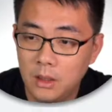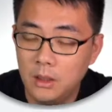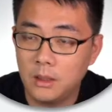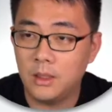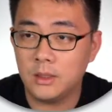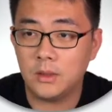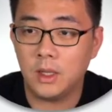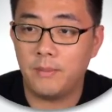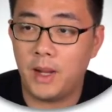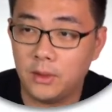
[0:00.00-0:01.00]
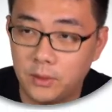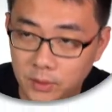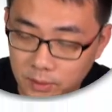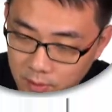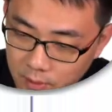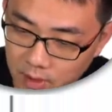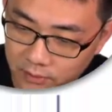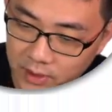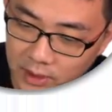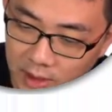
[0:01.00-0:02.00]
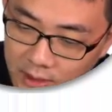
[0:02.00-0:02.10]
Now let's look at part 2. So given that